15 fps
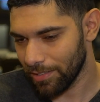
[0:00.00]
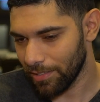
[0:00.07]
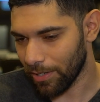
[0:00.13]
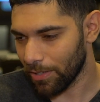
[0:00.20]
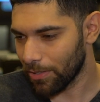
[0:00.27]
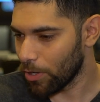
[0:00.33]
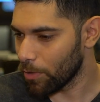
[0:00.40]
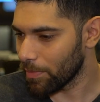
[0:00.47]
they
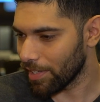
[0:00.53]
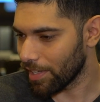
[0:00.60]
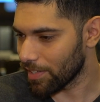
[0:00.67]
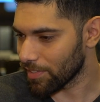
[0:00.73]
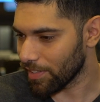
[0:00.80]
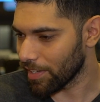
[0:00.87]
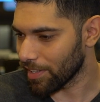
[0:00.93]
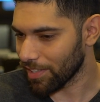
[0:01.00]
don't know me
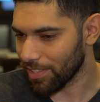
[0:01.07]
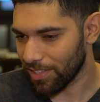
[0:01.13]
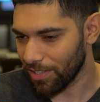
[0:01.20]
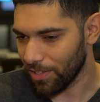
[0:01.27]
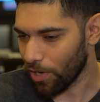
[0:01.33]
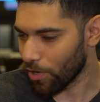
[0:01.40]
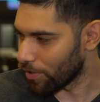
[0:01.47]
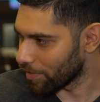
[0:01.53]
as like
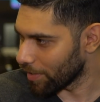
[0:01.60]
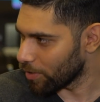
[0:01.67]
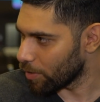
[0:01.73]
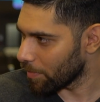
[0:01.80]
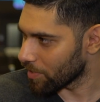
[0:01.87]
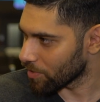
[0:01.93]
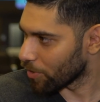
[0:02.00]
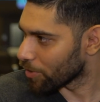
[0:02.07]
art, they know
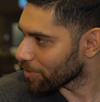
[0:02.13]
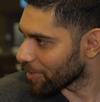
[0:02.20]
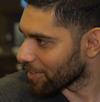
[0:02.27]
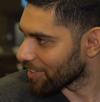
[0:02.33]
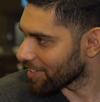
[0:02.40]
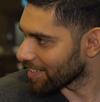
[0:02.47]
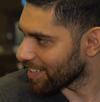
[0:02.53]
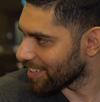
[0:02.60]
me as yeah,
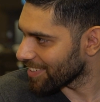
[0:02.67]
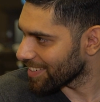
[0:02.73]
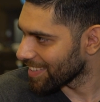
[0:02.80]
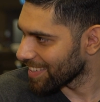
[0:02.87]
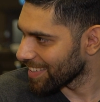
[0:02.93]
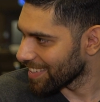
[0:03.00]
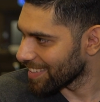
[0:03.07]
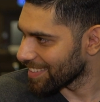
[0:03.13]
Arthur, you know,
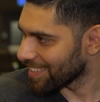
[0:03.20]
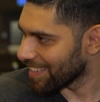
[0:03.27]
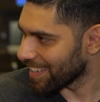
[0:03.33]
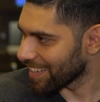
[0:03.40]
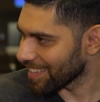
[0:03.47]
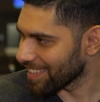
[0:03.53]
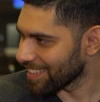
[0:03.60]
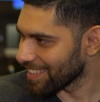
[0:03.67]
exactly.
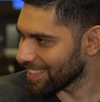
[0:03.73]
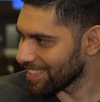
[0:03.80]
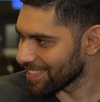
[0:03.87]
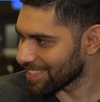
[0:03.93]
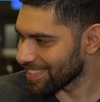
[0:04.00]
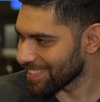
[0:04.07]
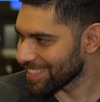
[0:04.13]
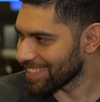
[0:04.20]
Like
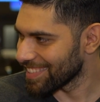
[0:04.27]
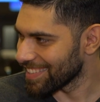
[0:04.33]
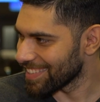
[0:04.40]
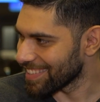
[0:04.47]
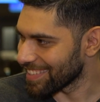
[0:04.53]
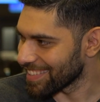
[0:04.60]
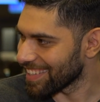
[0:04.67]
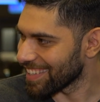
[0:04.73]
that's
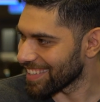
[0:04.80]
beautiful.